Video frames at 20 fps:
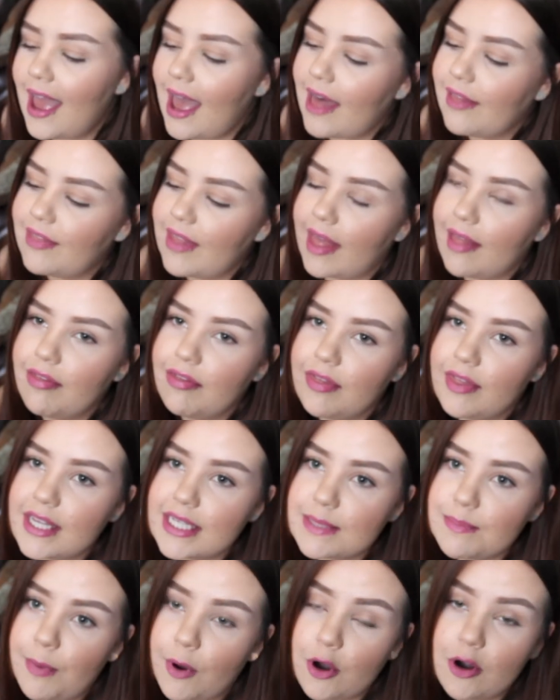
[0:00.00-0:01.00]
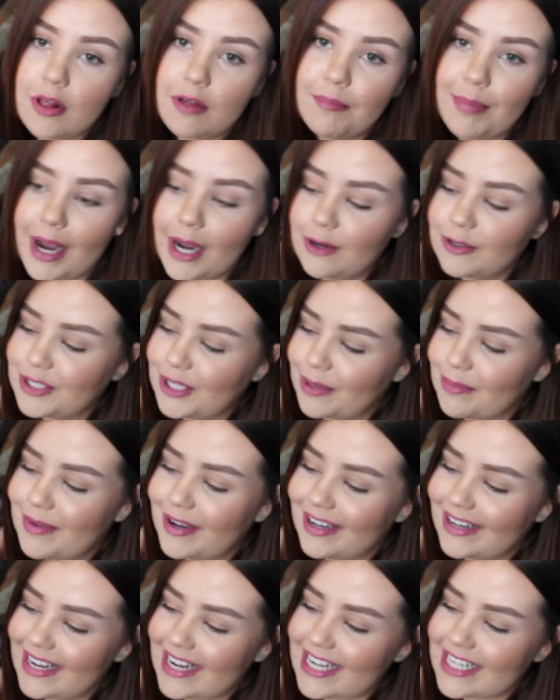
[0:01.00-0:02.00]
And then this bottle of
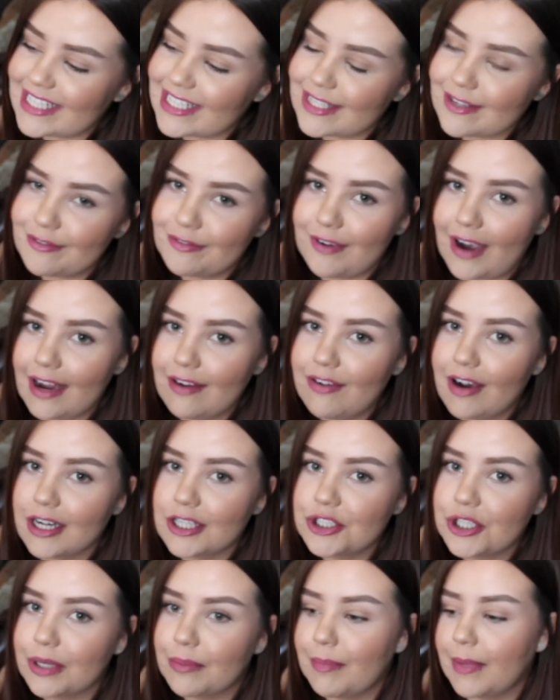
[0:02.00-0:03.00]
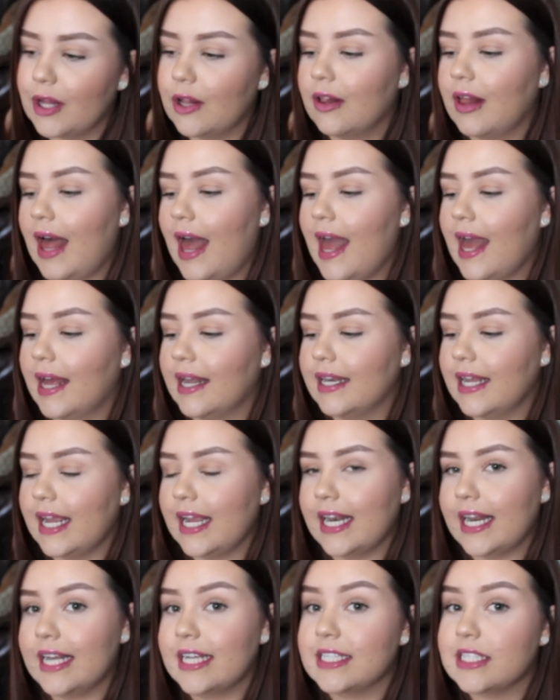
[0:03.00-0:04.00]
Bioderma is 500 ml and
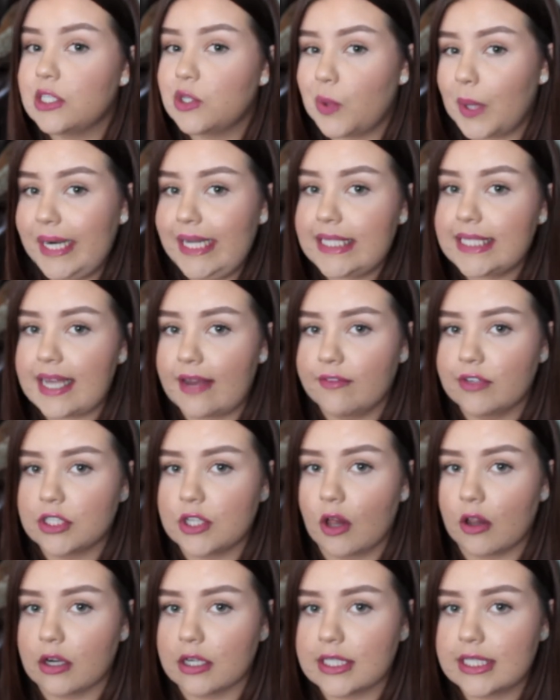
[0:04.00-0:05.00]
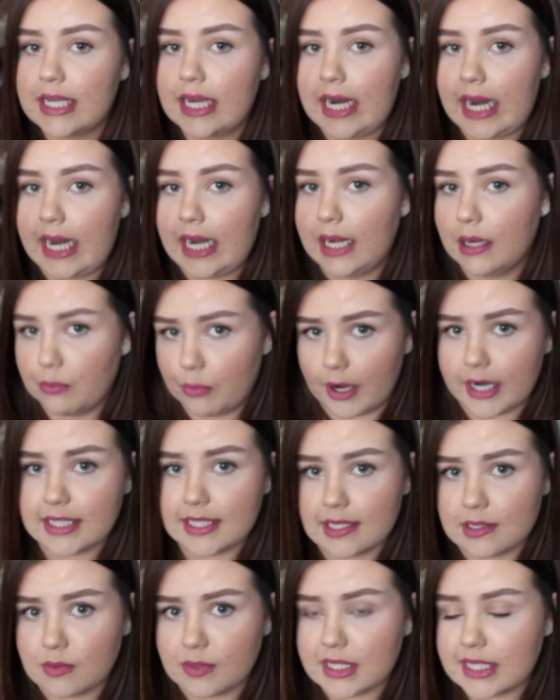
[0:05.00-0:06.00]
it is $27 Canadian
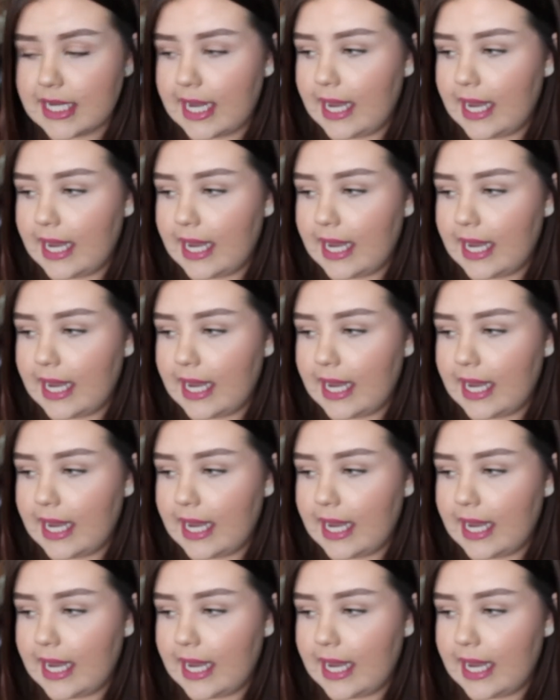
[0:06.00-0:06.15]
prices once